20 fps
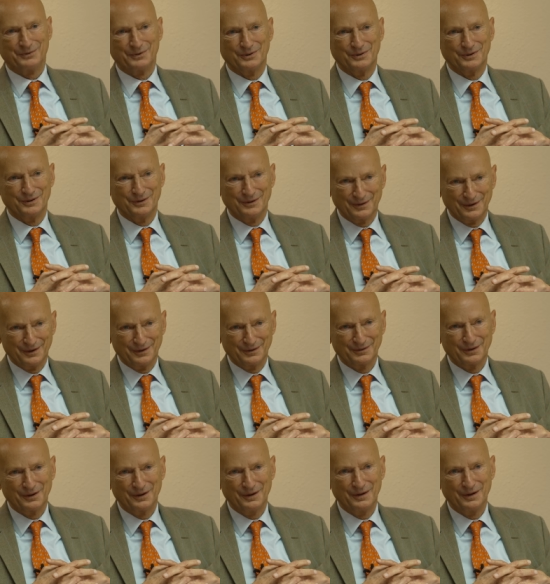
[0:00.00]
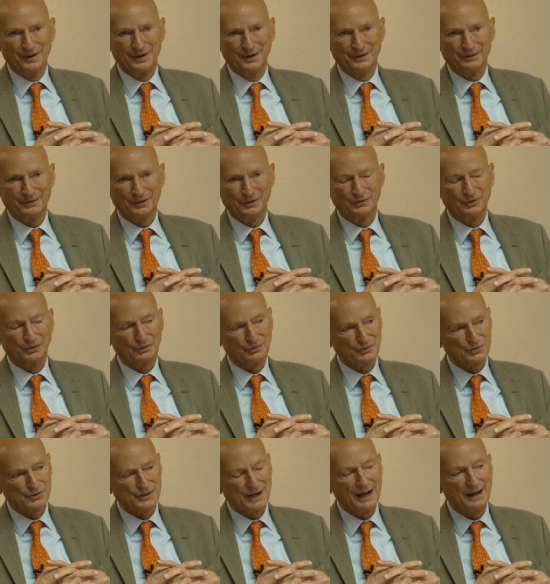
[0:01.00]
to, uh, to, to,
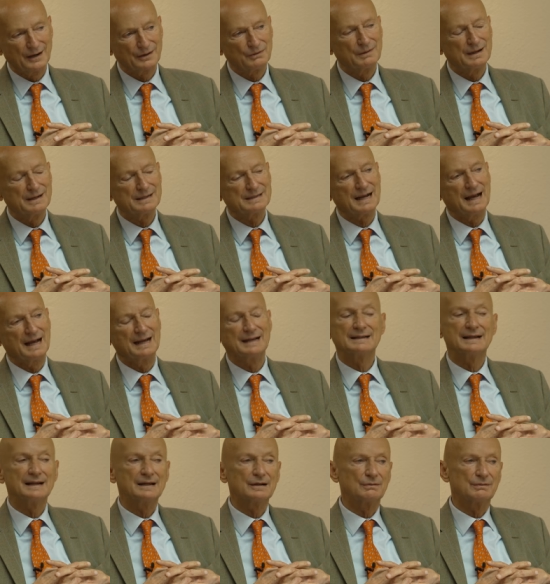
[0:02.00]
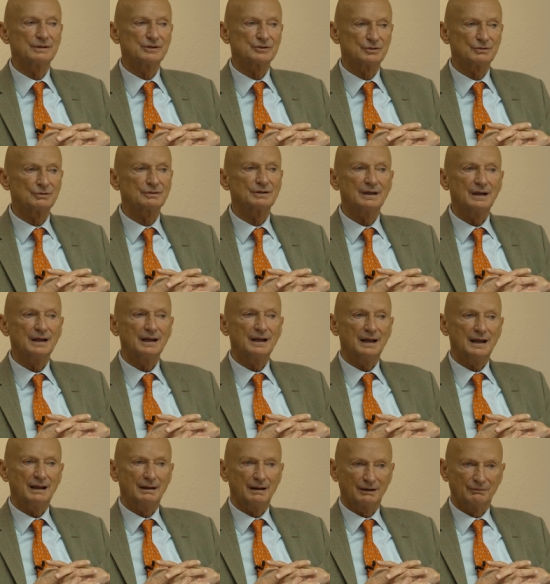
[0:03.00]
to, start with. I think we should
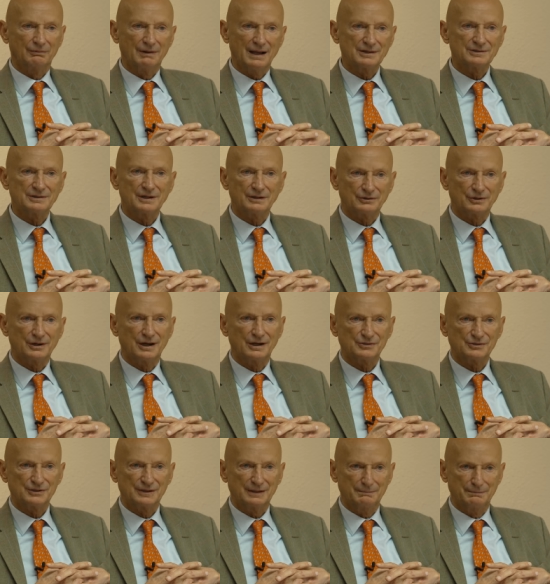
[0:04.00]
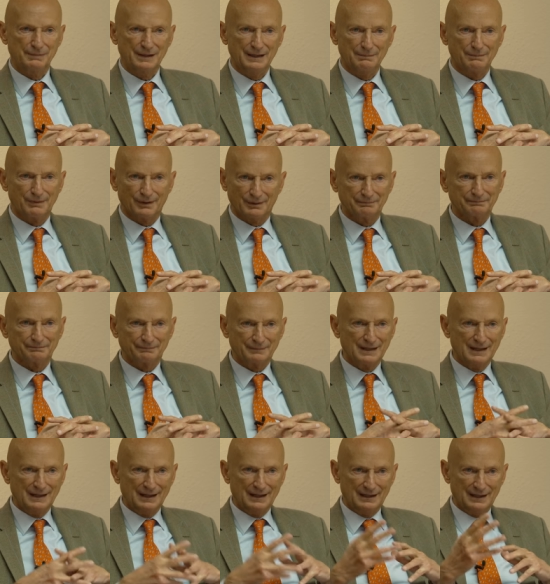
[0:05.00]
rather trust in people.
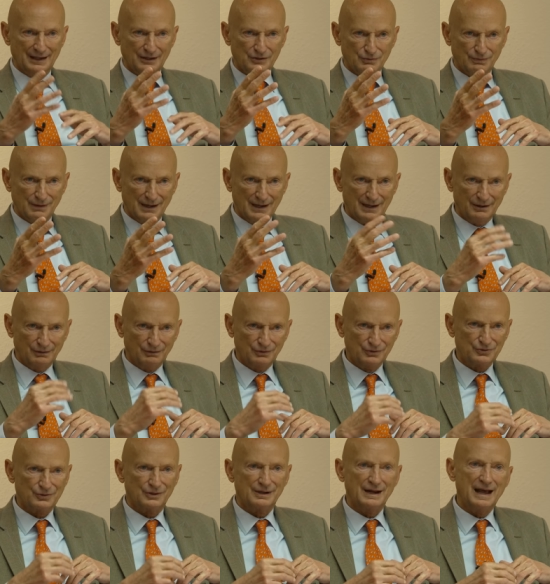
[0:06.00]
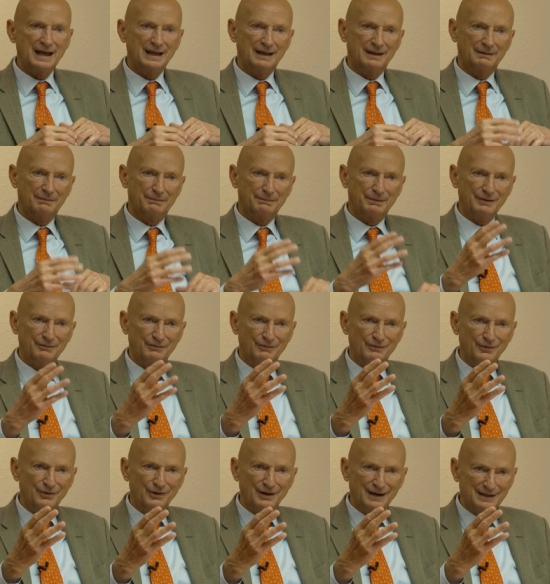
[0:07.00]
That's why I also like, uh,
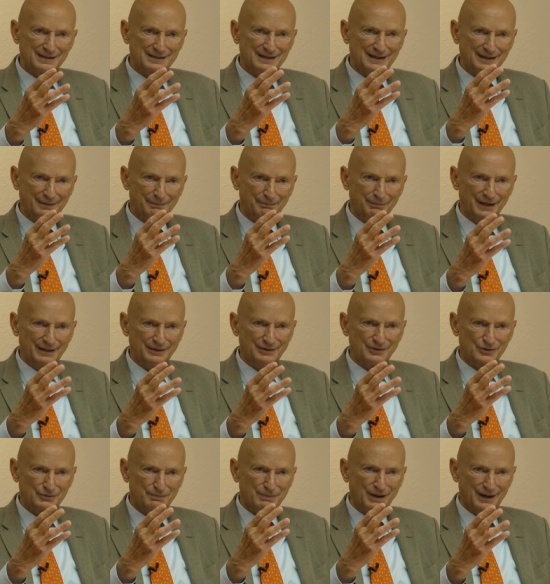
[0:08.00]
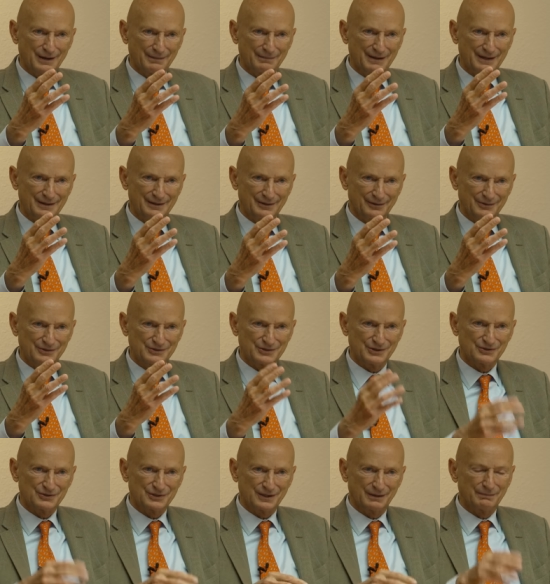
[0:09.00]
prefer, let's say, the British parliamentary
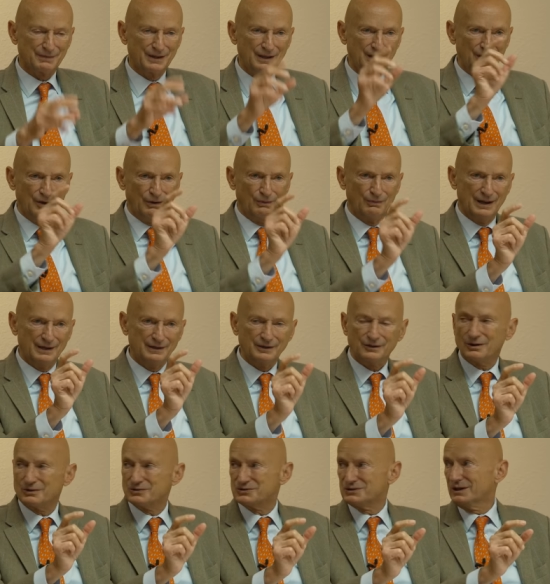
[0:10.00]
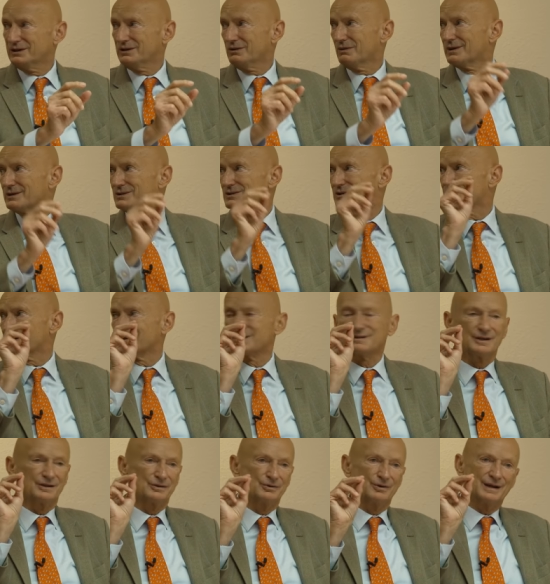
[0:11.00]
system, where the
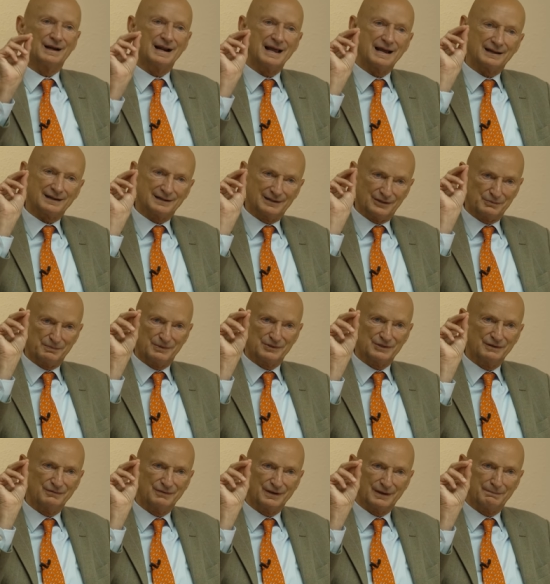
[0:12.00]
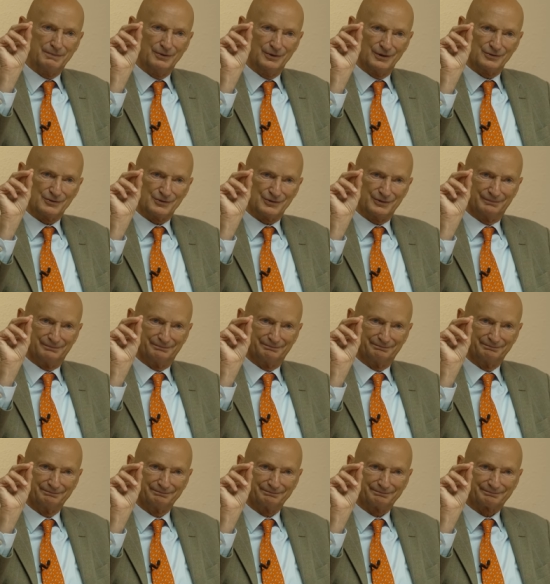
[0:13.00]
constituencies, you elect a specific person
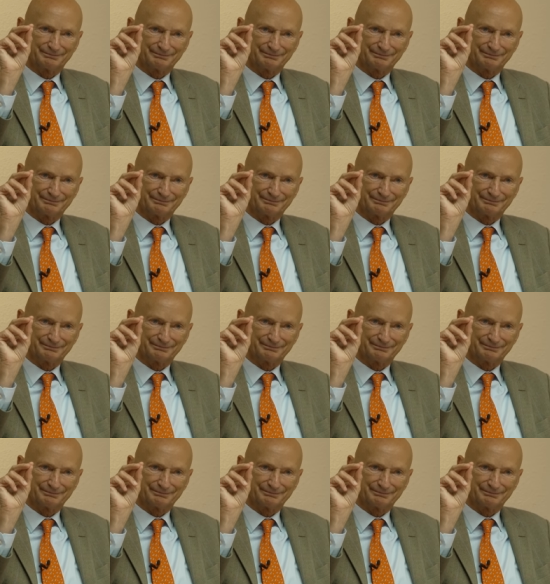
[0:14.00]
hmm,